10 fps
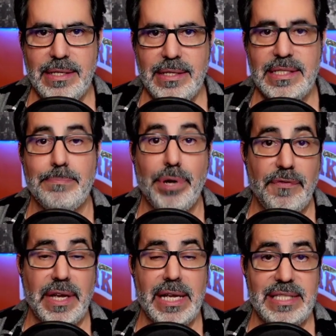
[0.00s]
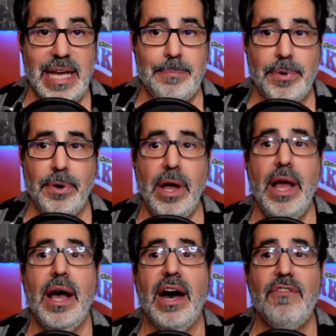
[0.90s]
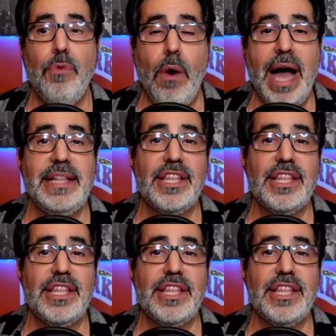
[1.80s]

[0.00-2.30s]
It's a perfect example of why the